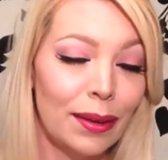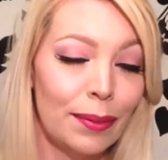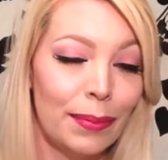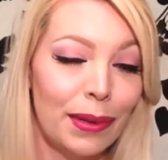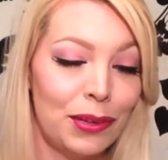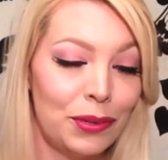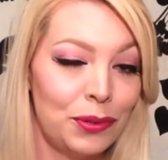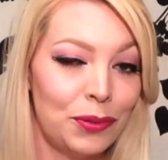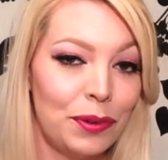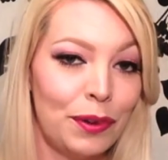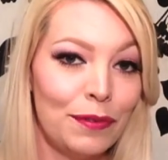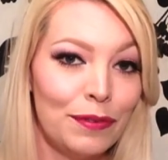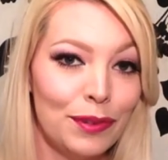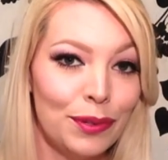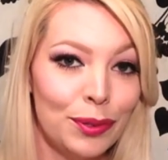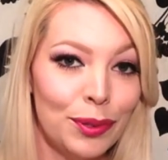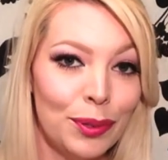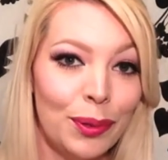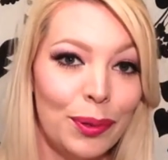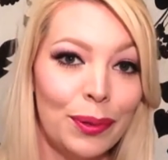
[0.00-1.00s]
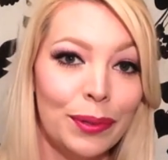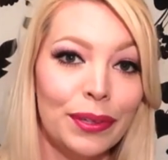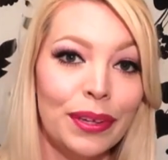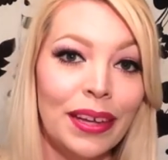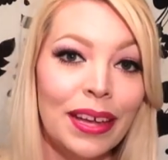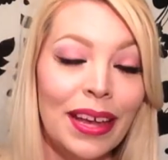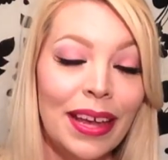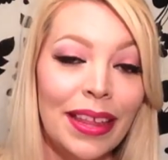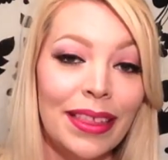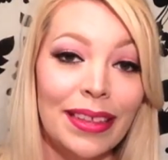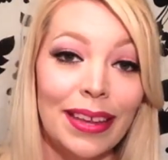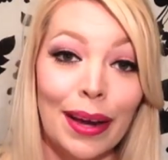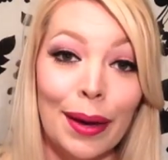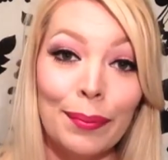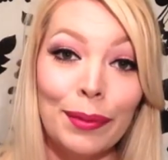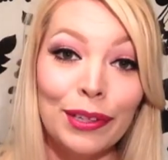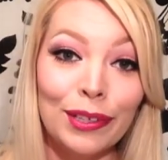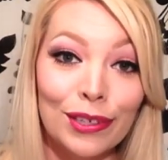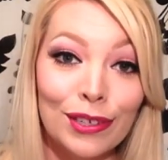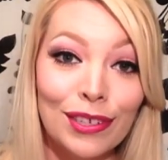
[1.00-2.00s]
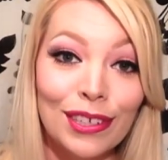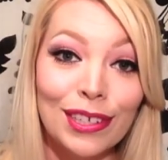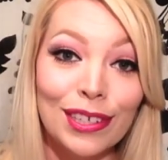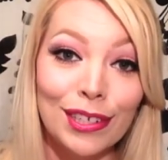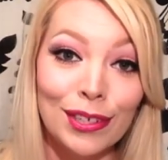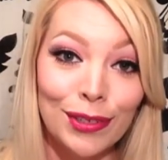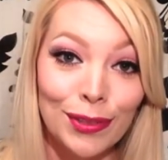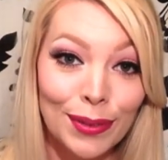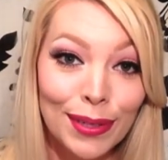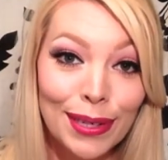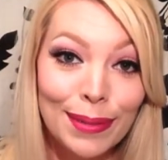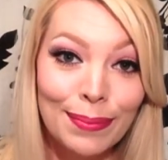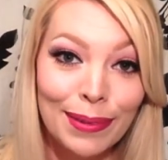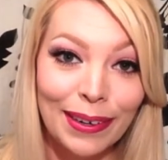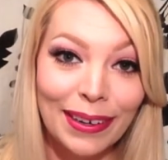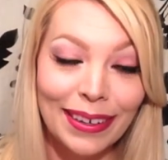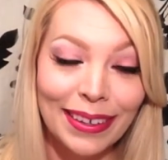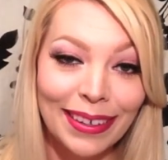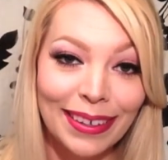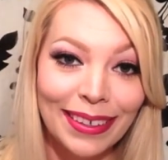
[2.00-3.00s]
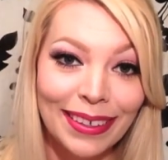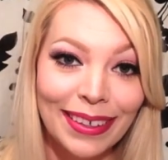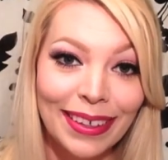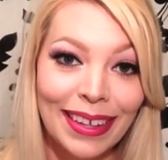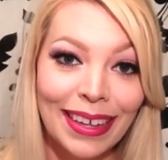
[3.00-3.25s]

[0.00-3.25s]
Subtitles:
about 12 years old, that I'm allergic to tree bark.